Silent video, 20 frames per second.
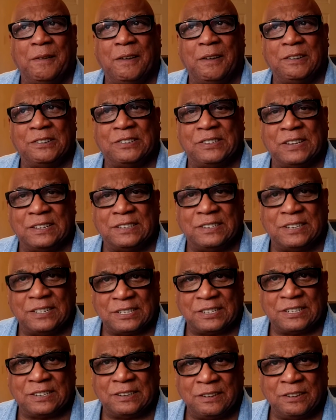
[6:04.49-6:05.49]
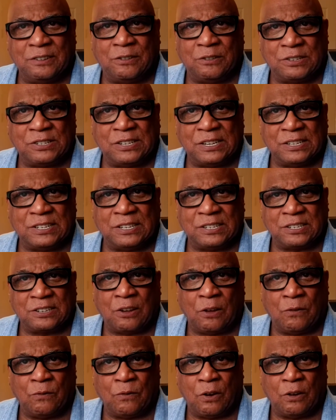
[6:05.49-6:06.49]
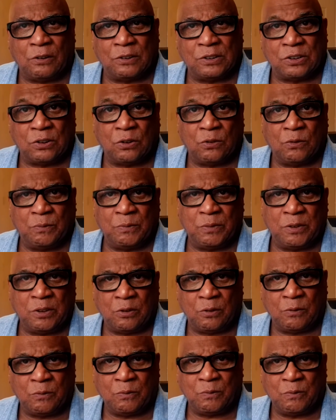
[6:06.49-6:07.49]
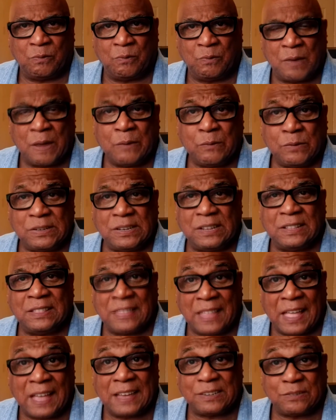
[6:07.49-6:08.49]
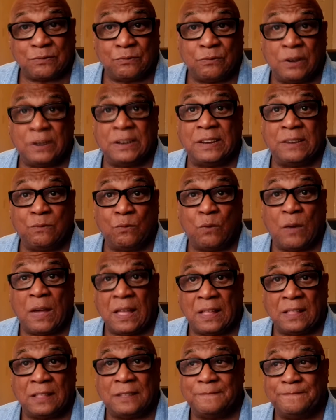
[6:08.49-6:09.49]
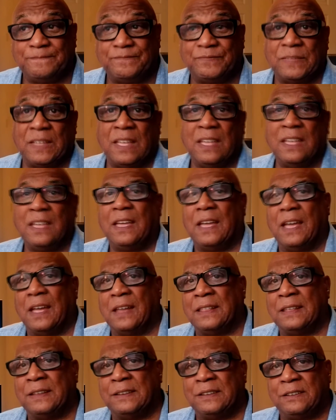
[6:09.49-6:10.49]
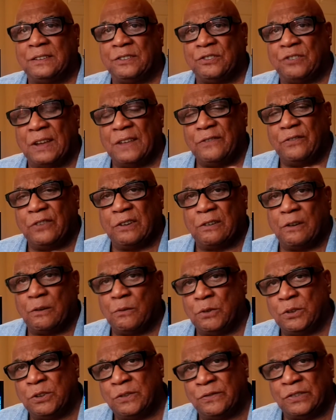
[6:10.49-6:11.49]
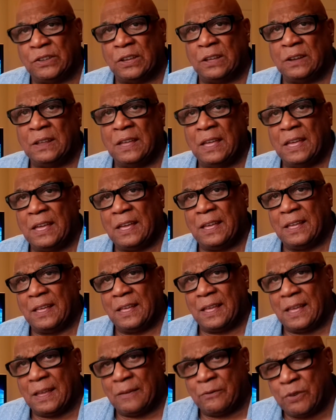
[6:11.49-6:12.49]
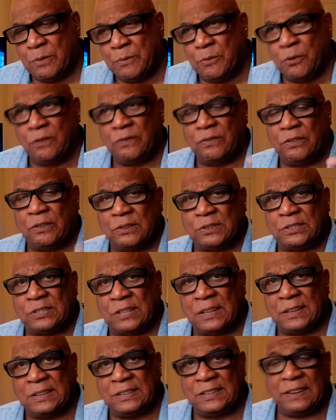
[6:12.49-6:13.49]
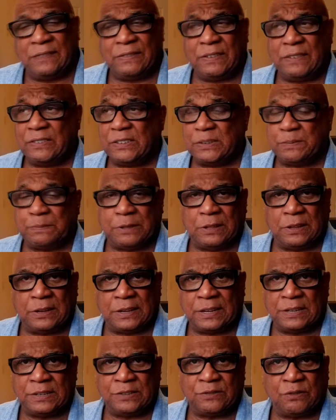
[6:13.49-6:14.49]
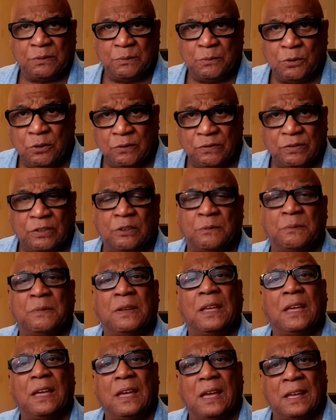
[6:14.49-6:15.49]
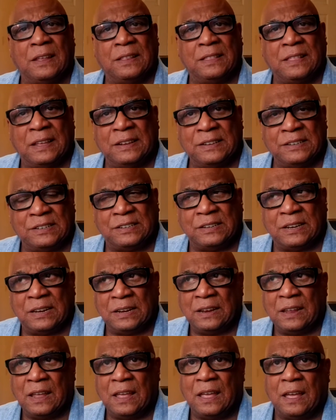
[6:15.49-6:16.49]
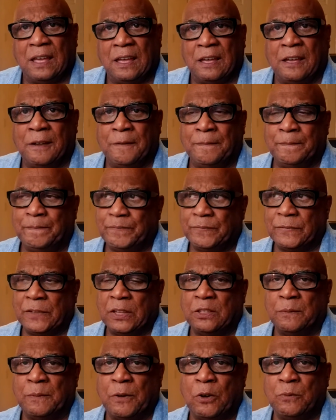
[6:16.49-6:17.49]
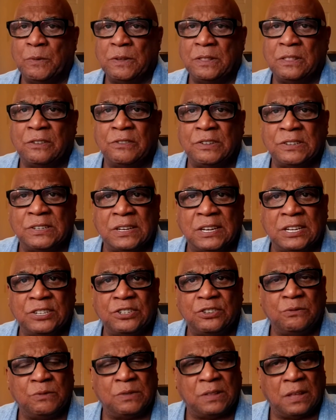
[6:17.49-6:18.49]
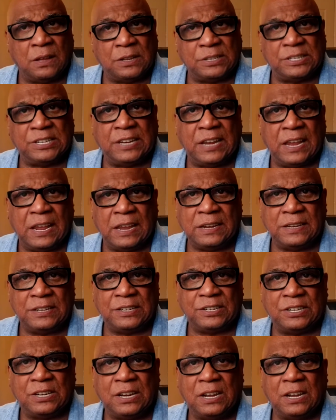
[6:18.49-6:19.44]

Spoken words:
since it's gone wrong. So when was it last running well? And then try and figure out what you've done. Remove those things, even if it's plugins. Remove them and then see. At the moment, there is an issue with RTH